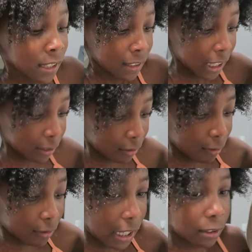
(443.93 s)
That's
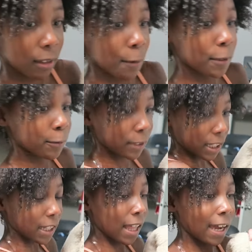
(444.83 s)
why when he was
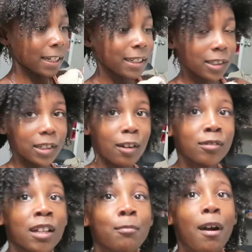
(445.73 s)
getting that condition, I was
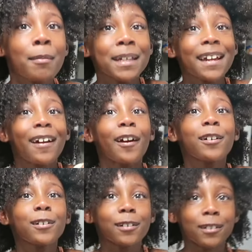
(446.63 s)
like, Mommy, it
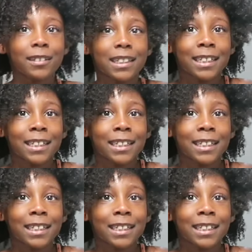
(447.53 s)
hurts.